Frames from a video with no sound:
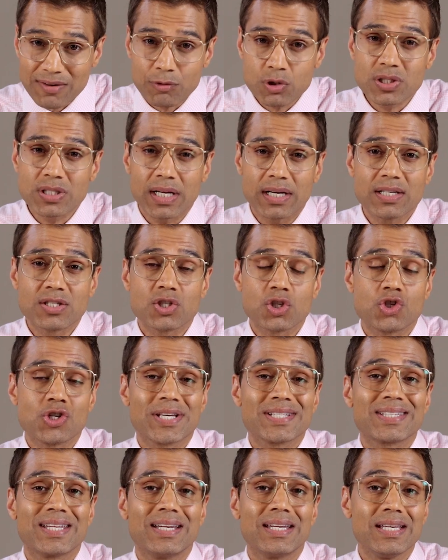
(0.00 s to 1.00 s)
several studies
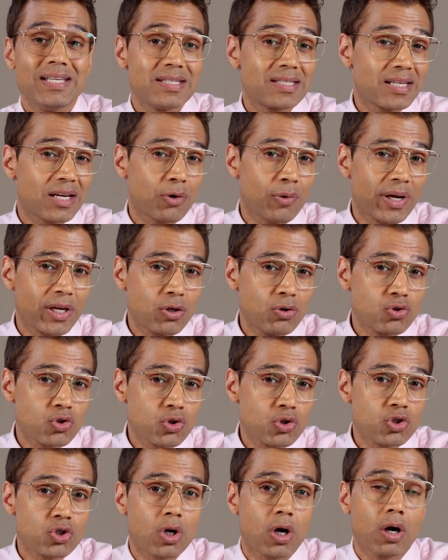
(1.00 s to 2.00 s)
suggest that e cigarette
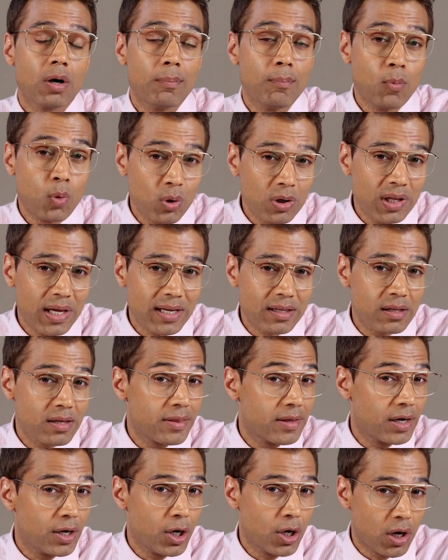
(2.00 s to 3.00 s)
users are more likely
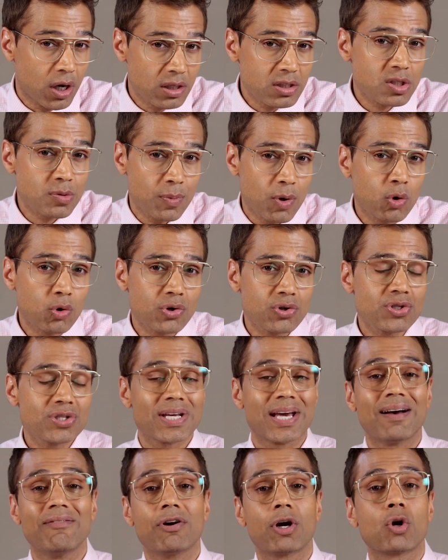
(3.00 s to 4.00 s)
than non smokers
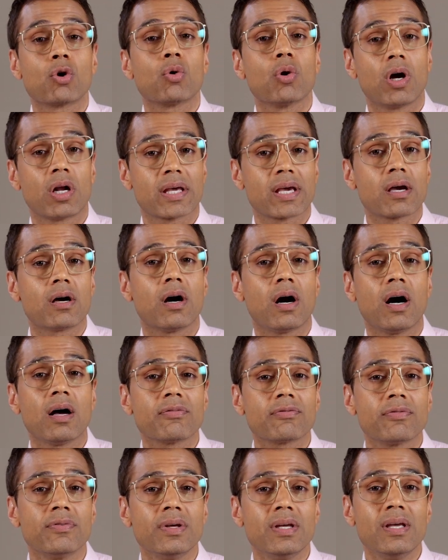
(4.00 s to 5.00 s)
to have a chronic
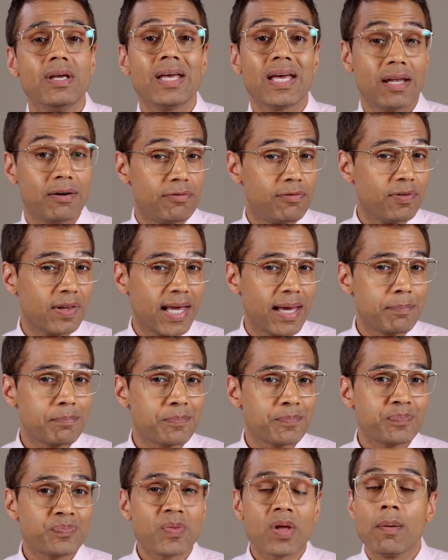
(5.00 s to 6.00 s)
cough and phlegm,
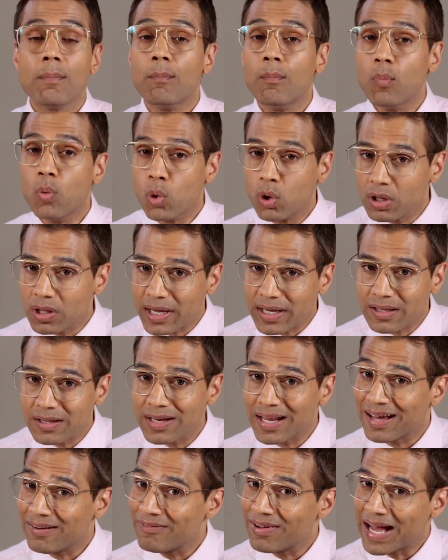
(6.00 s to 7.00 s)
more
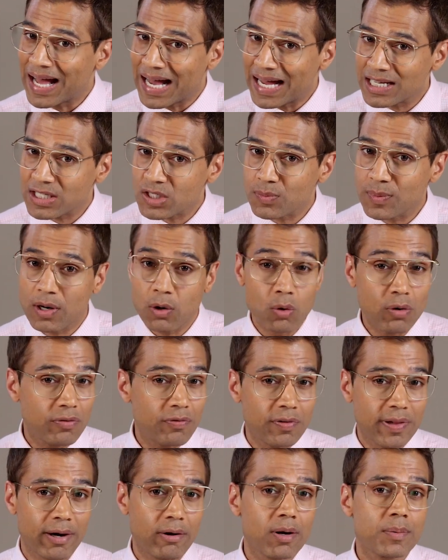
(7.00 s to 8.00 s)
likely to have asthma or
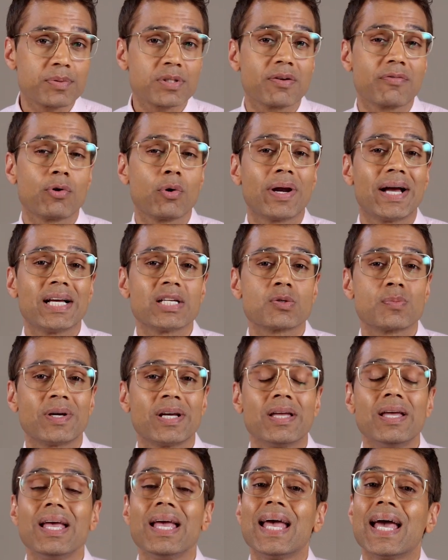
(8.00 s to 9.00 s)
flare ups of their
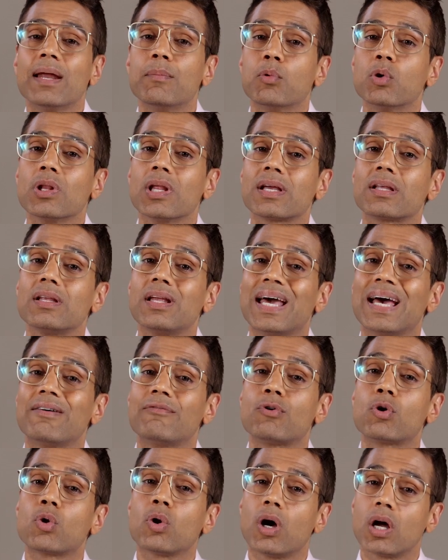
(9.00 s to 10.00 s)
asthma, and more likely to
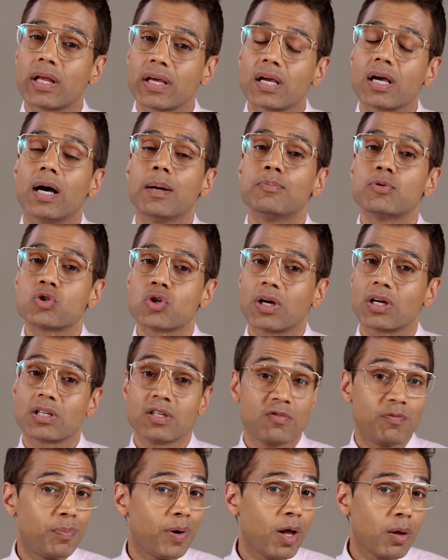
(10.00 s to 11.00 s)
have chronic
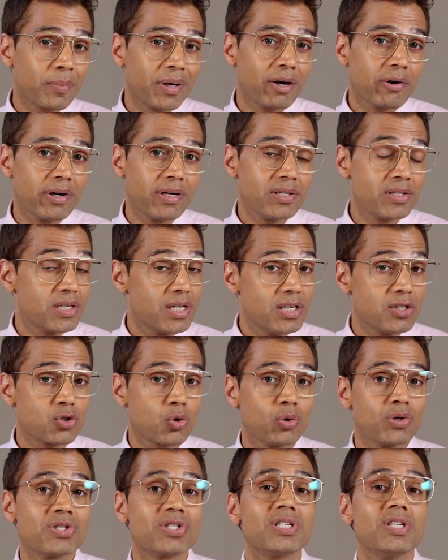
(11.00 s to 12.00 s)
obstructive pulmonary disease
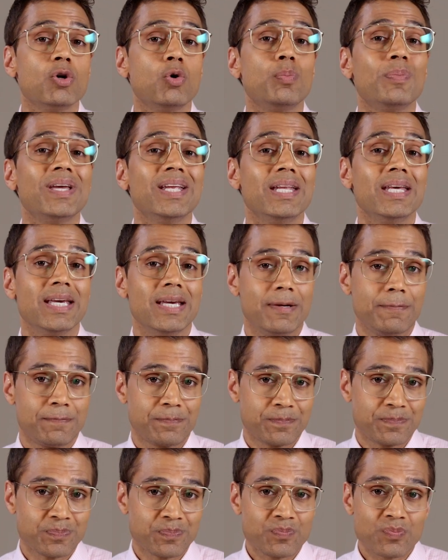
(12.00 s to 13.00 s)
or COPD.
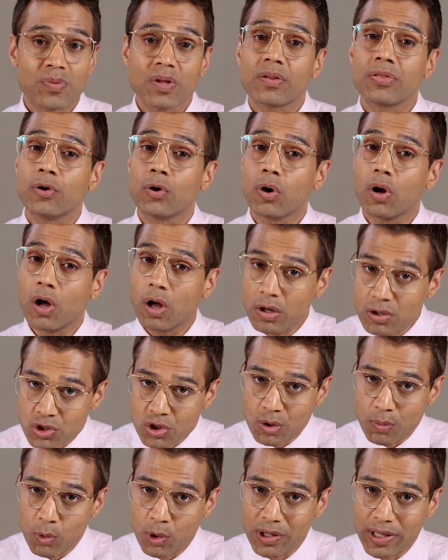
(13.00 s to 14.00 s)
They're
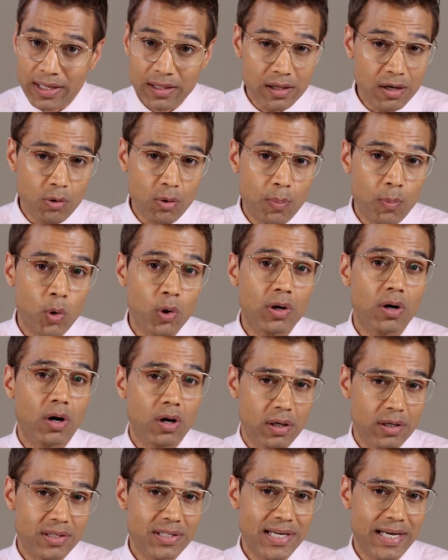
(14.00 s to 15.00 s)
also more likely to report
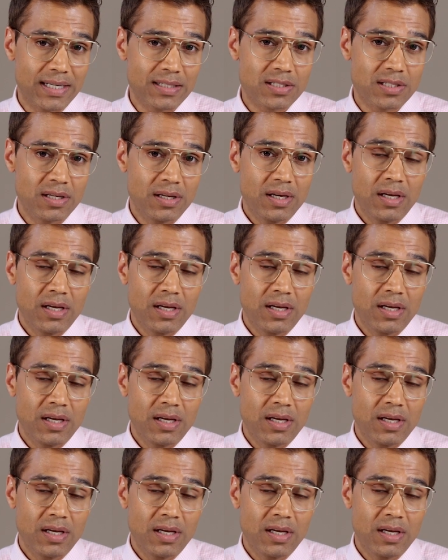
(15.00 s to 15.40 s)
heart attacks.